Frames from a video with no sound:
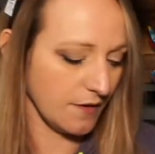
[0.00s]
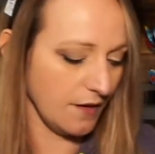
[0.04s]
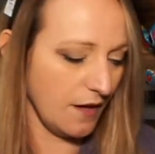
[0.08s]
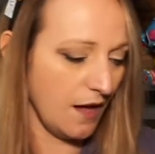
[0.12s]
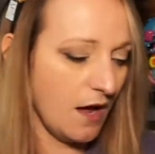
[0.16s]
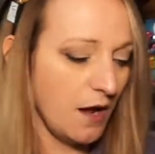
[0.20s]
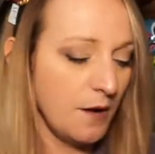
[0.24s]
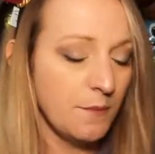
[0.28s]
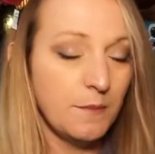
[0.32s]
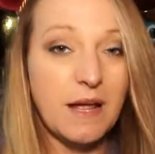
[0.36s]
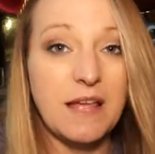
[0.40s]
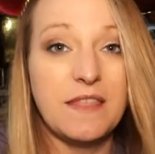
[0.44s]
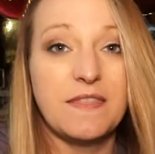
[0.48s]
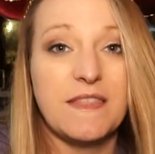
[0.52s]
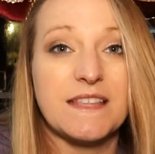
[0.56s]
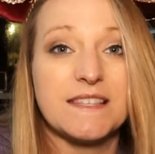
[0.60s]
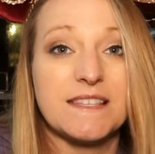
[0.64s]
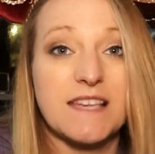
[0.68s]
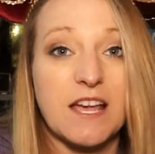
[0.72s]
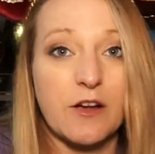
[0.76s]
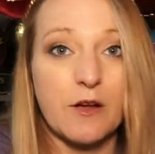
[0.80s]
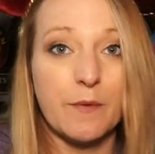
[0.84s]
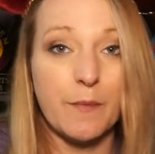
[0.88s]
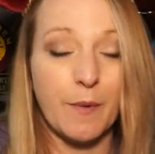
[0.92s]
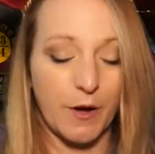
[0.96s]
Um, and
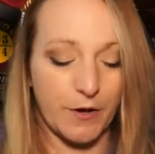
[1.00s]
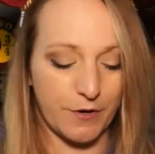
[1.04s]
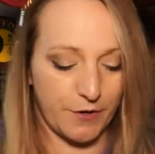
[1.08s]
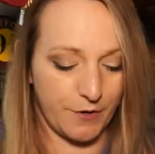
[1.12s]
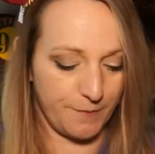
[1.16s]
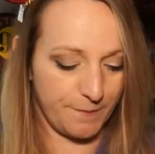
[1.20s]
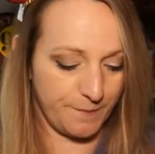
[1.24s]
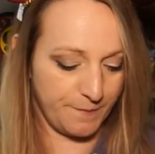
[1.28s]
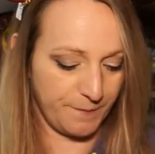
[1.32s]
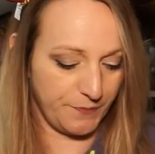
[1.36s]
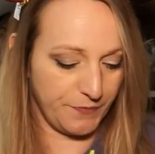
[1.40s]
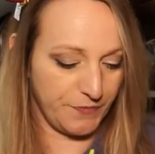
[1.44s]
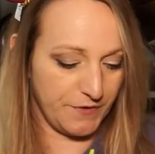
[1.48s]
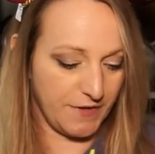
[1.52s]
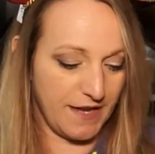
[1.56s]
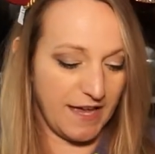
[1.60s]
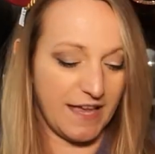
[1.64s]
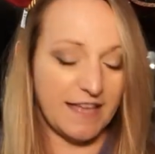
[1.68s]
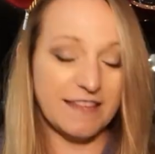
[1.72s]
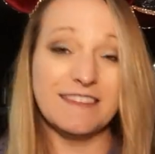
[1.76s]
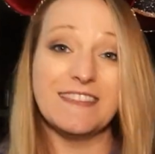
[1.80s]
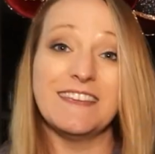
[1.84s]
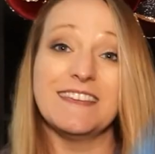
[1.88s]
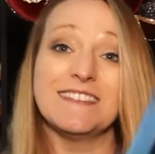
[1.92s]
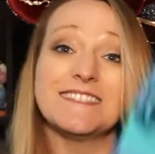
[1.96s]
that's Harry Potter.
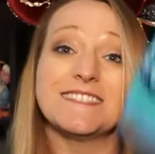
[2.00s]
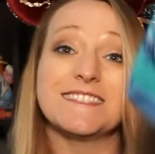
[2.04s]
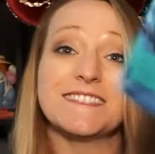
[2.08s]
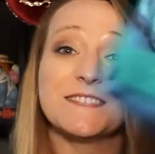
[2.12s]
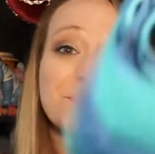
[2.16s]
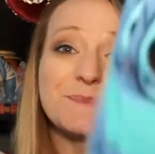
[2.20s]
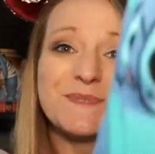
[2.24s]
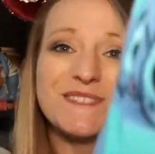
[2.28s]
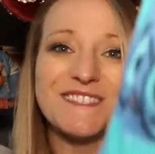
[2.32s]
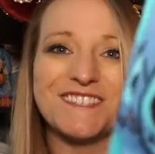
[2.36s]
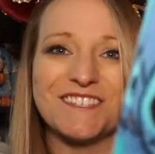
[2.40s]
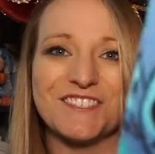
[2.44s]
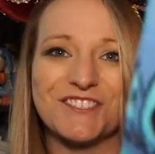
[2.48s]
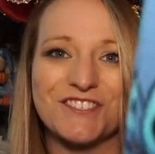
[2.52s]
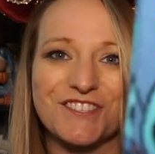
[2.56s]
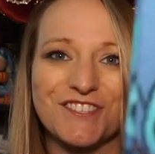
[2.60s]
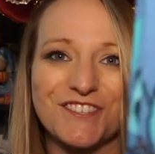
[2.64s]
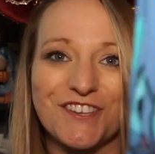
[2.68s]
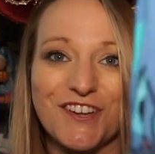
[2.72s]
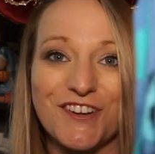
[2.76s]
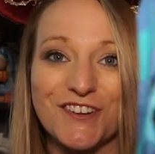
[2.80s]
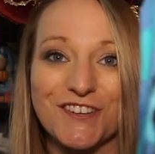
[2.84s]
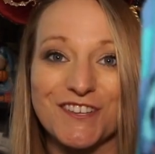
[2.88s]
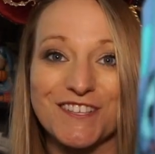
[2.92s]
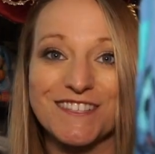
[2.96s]
And then some stitch
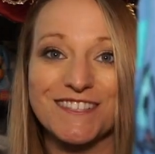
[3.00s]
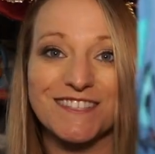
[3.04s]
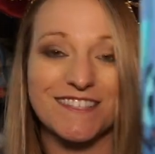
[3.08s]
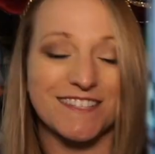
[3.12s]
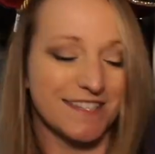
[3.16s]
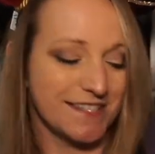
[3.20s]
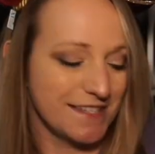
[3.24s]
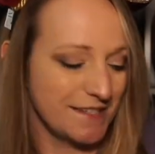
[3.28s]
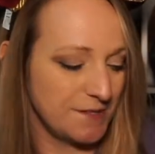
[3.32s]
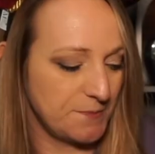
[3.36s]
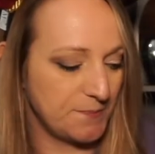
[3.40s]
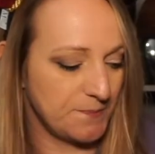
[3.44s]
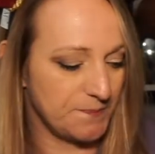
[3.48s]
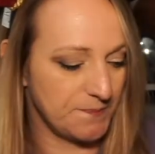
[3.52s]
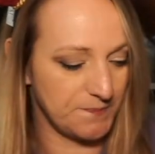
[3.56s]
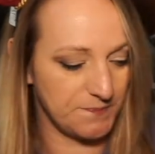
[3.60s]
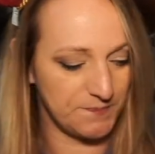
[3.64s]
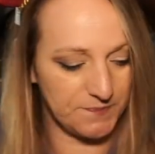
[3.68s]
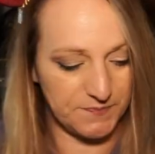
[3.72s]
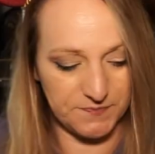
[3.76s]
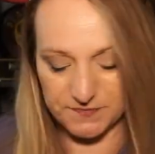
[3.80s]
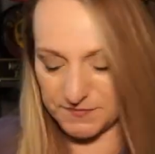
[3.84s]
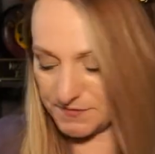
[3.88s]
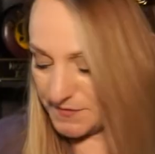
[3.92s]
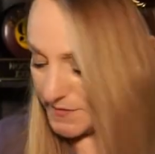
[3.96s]
socks.
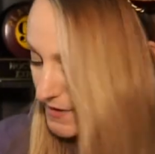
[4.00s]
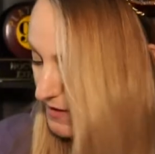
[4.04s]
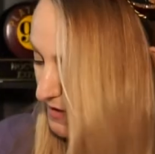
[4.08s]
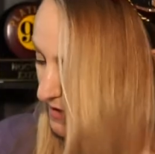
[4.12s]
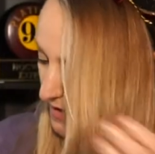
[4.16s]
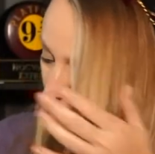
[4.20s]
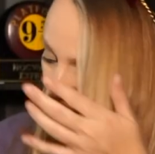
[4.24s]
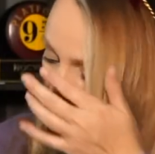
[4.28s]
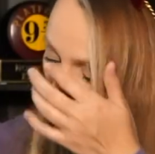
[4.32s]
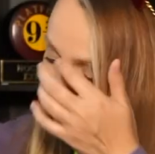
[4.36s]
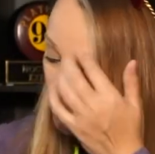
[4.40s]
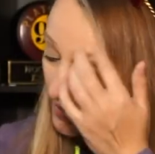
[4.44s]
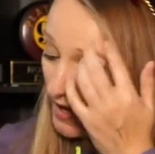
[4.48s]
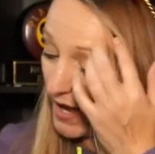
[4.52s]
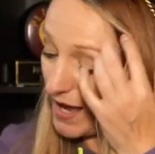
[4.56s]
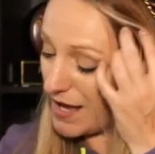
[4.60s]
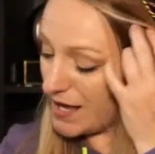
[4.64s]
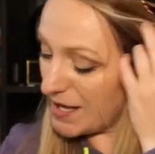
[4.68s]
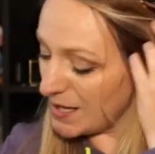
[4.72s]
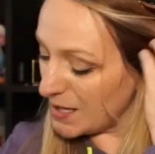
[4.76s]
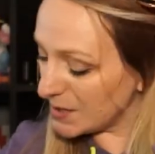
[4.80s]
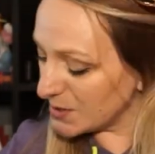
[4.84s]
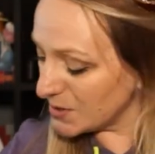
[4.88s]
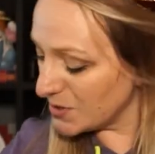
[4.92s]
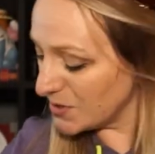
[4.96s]
Okay,